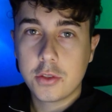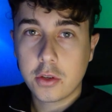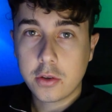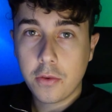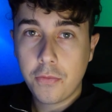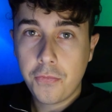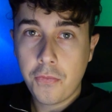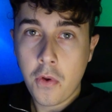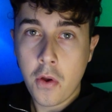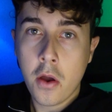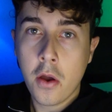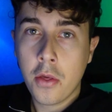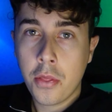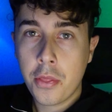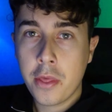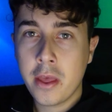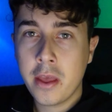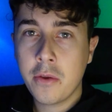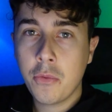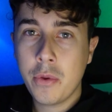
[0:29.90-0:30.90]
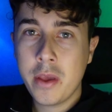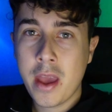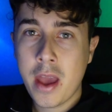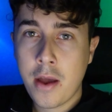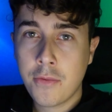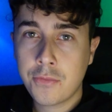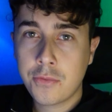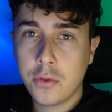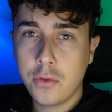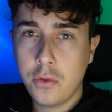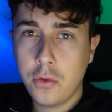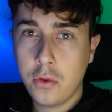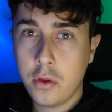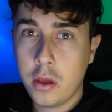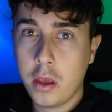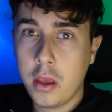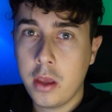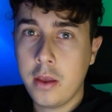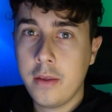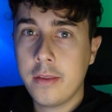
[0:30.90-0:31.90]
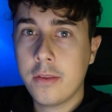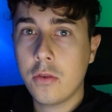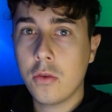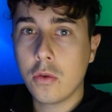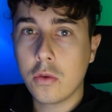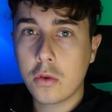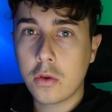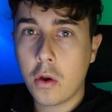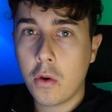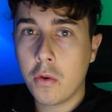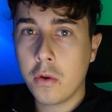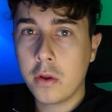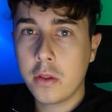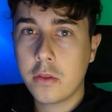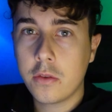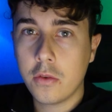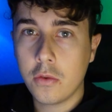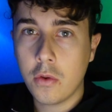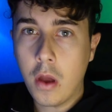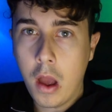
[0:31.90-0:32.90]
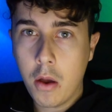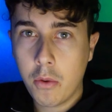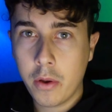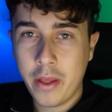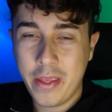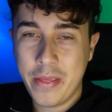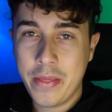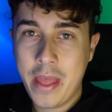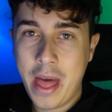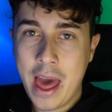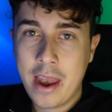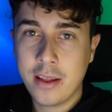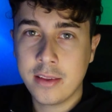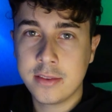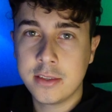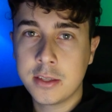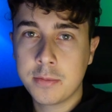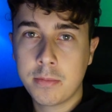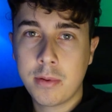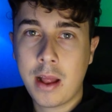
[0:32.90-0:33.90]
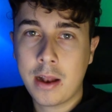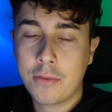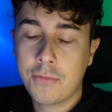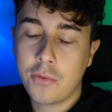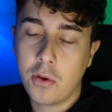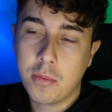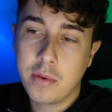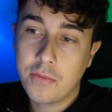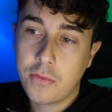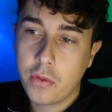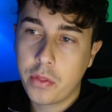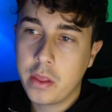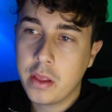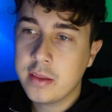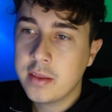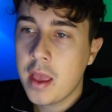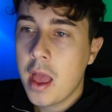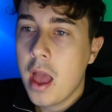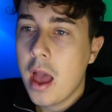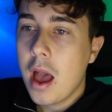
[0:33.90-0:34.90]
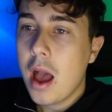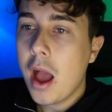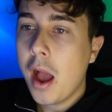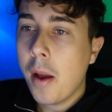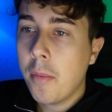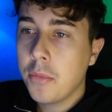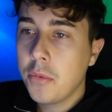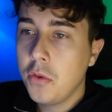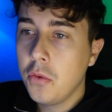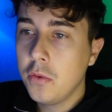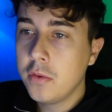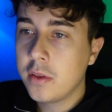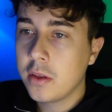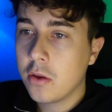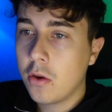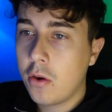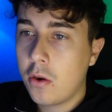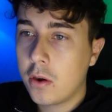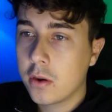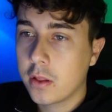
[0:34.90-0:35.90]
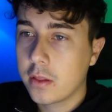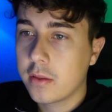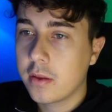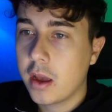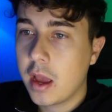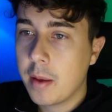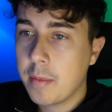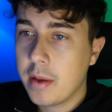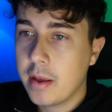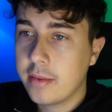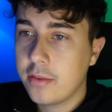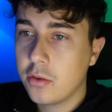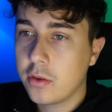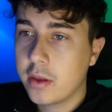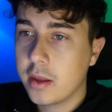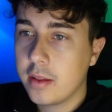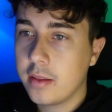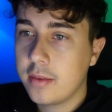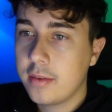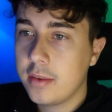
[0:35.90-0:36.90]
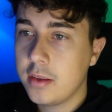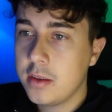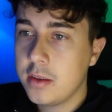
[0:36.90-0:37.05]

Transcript: the first thing we have to do here is to go into our analysis platform. And for this, I'm using all the time, as you can see,